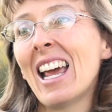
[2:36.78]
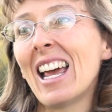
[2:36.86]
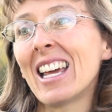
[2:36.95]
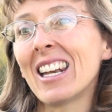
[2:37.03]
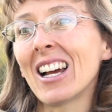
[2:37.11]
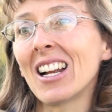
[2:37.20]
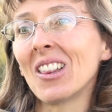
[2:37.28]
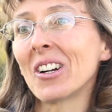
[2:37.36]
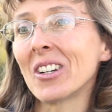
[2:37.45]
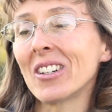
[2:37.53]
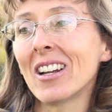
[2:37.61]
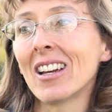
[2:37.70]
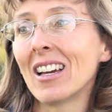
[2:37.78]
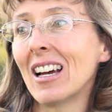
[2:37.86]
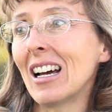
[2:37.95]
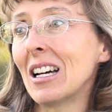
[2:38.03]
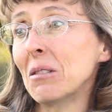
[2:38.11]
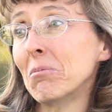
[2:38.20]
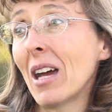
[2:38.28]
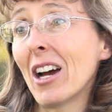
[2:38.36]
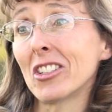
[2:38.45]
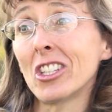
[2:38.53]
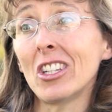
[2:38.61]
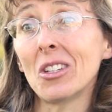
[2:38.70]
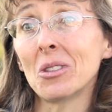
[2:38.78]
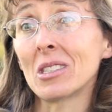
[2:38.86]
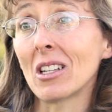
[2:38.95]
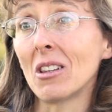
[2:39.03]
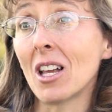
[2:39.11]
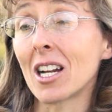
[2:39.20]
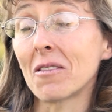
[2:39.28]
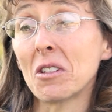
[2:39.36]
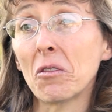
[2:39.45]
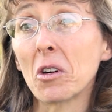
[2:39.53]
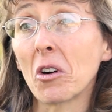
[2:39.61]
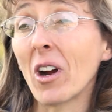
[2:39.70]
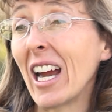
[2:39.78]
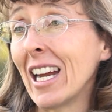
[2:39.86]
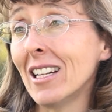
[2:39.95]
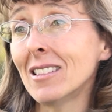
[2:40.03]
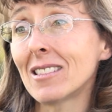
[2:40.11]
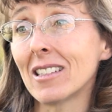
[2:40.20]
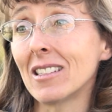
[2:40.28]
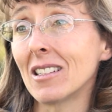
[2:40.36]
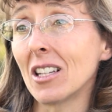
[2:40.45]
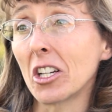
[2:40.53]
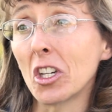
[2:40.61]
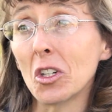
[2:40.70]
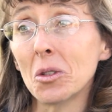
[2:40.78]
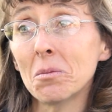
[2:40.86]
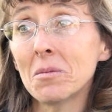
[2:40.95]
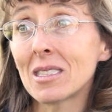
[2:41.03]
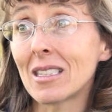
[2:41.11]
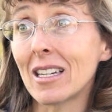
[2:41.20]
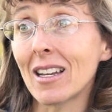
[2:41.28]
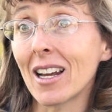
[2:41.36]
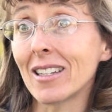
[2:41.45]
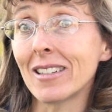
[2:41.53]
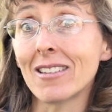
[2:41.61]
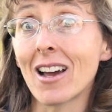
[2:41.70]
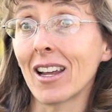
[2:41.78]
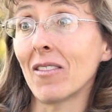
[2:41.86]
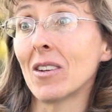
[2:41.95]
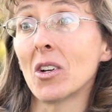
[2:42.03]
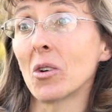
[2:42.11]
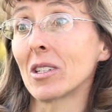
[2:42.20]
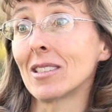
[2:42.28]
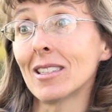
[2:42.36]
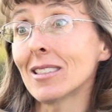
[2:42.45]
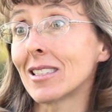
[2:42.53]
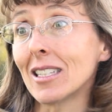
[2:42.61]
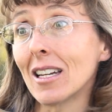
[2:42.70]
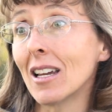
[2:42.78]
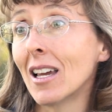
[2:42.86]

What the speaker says: and I learned how to use a lot of different grains and legumes that I did not even know existed.